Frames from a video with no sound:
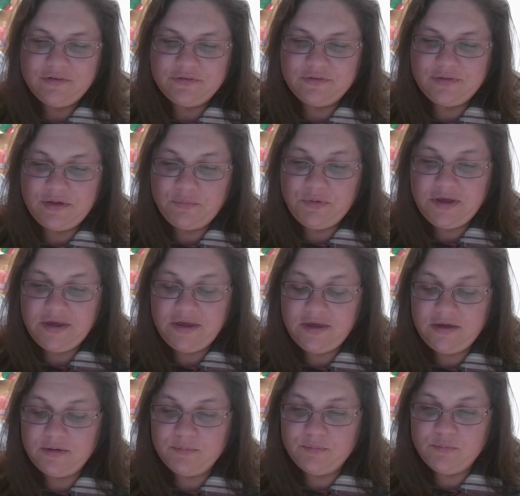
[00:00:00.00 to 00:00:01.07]
So then
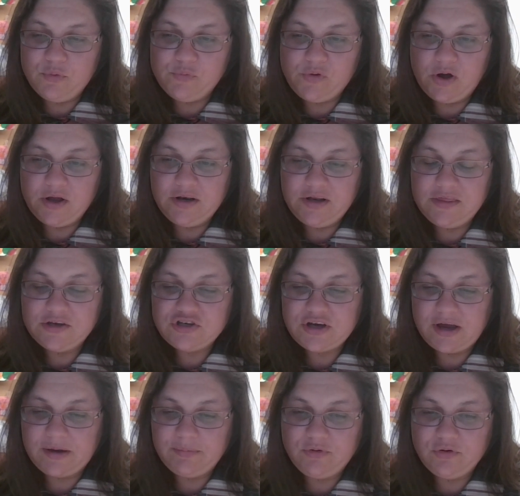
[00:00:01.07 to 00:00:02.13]
we move on in the
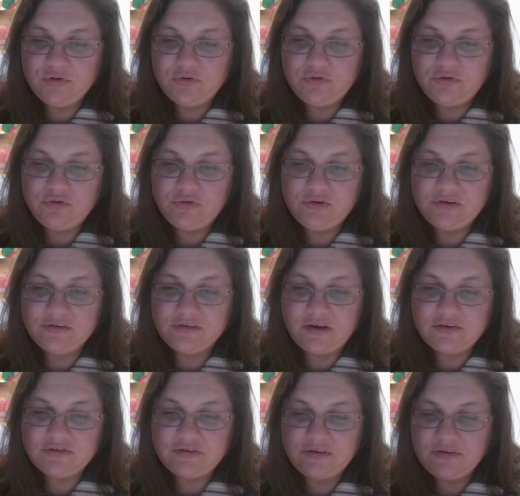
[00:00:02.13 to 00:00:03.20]
chapter to
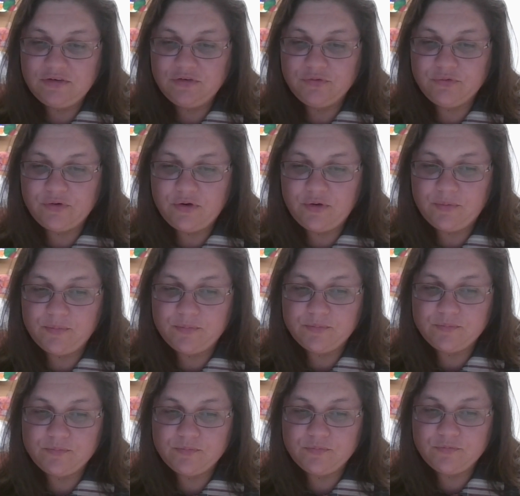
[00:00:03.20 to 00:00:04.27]
discussions
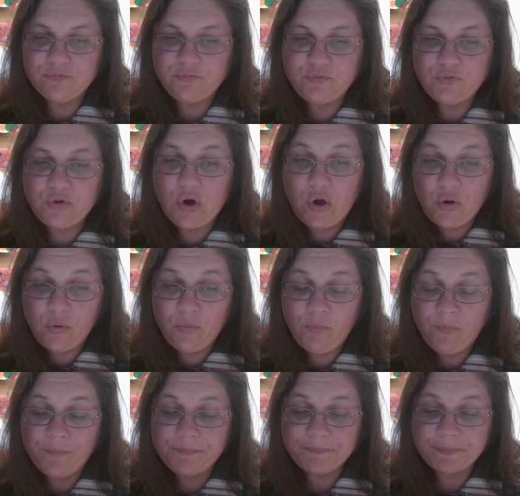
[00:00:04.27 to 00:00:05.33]
from
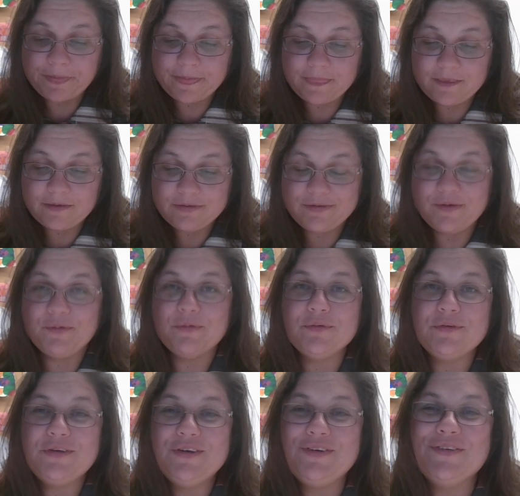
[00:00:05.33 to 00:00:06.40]
Foucault.
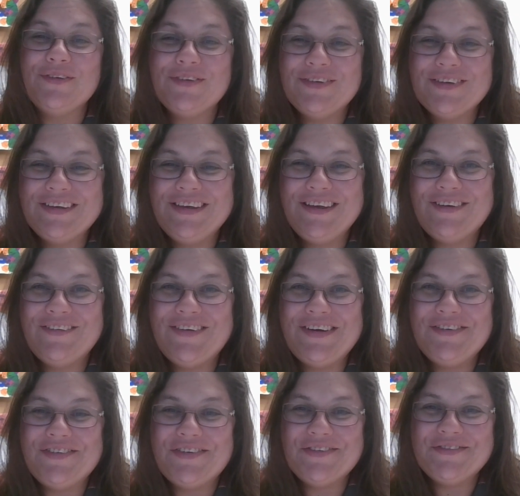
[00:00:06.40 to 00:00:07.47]
So you don't get
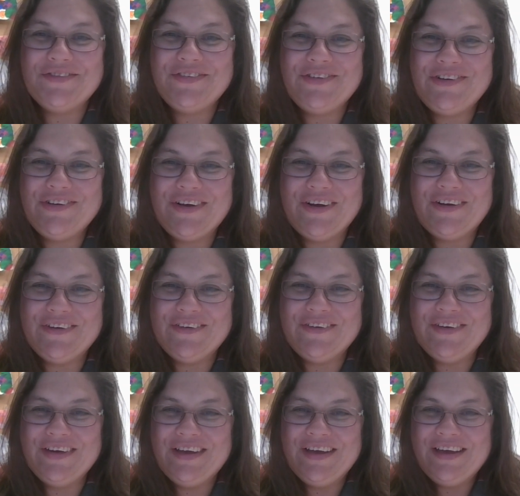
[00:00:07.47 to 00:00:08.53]
away from
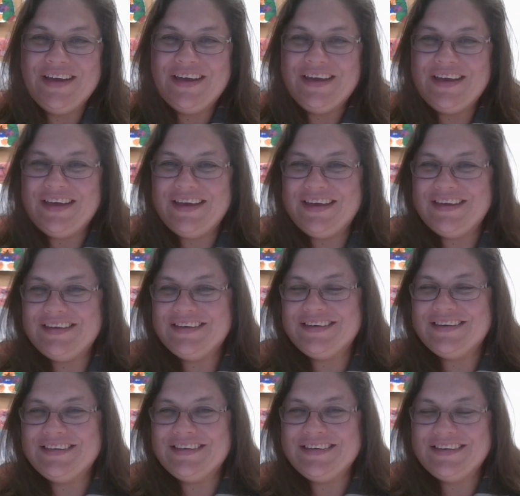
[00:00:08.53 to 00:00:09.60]
Foucault
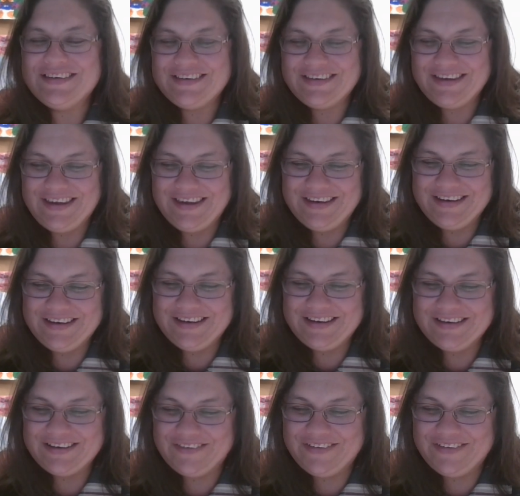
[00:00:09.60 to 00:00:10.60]
in a